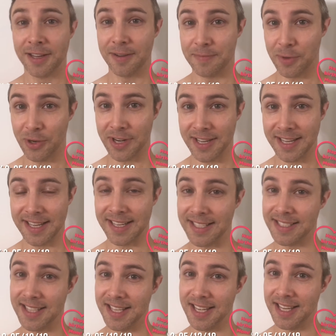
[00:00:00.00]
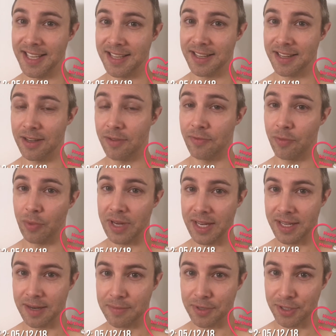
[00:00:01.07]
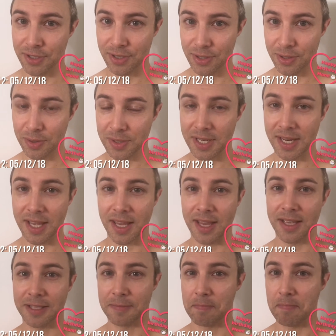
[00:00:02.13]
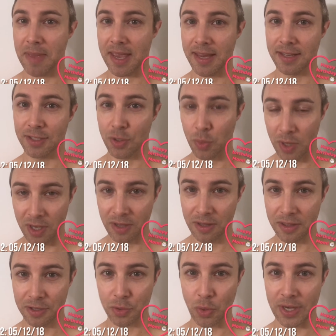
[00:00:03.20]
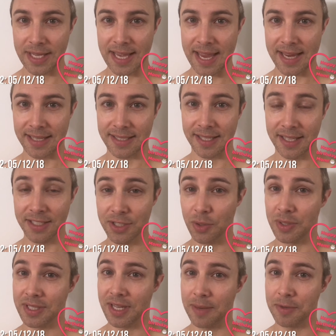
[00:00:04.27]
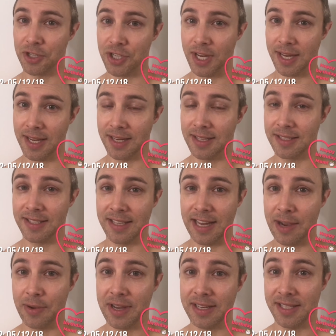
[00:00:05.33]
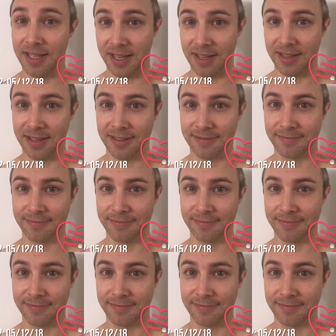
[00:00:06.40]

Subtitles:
Good morning, it is the end of week number 2. Today is May 12th, 2018, so it's time to check in and see how I did.